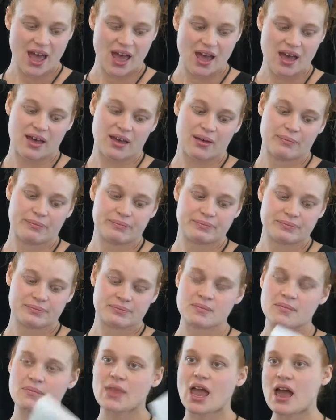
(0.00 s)

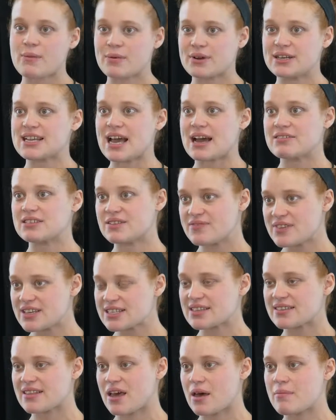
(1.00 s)
I went down to
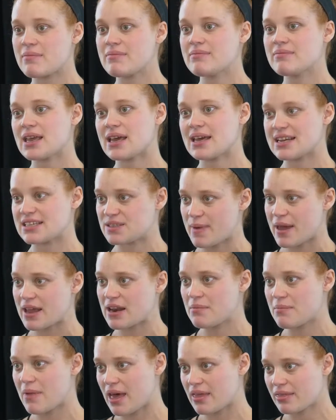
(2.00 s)
visit them, and I spent
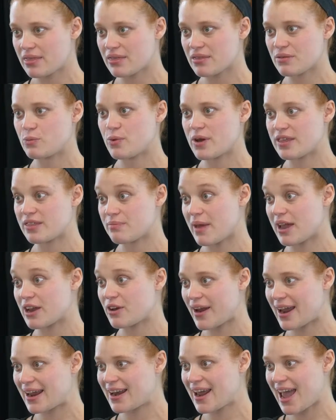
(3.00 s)
a month with my
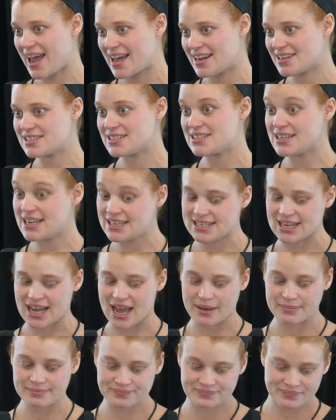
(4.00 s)
great aunt Nita.
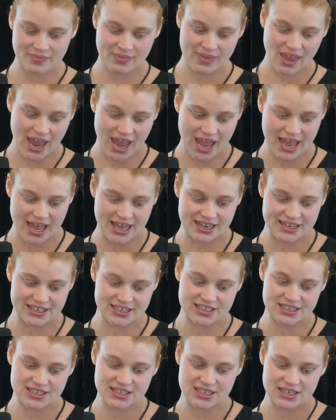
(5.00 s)

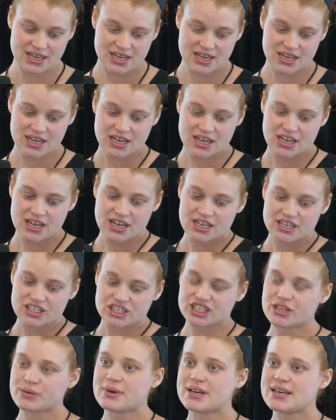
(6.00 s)
And
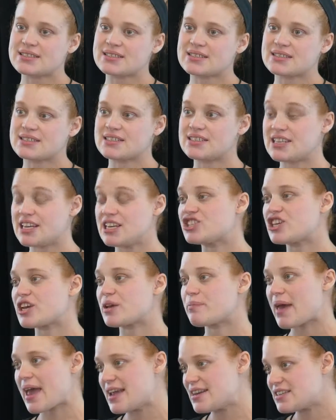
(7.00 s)
she was teaching
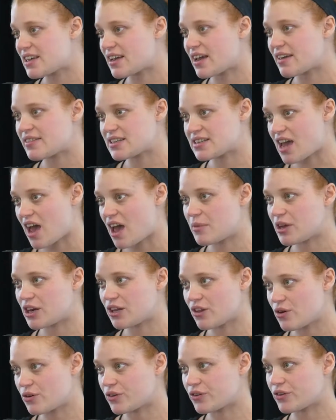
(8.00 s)
painting at the time at a
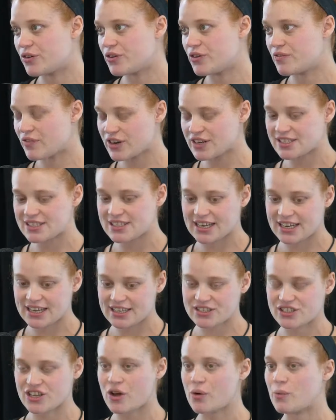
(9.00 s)
local university,
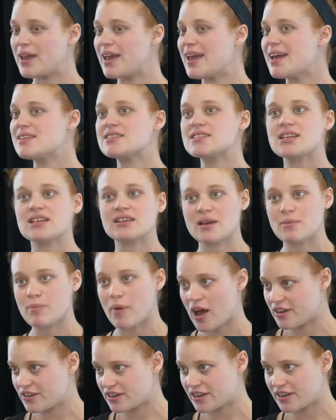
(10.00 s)
so we instantly
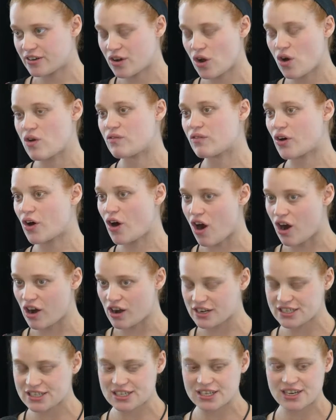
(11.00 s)
bonded over
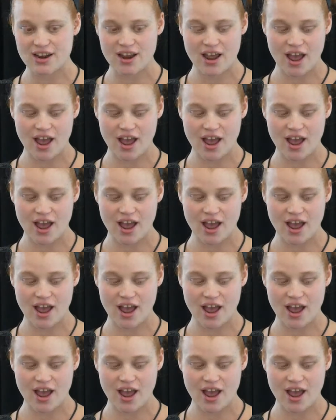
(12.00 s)
art.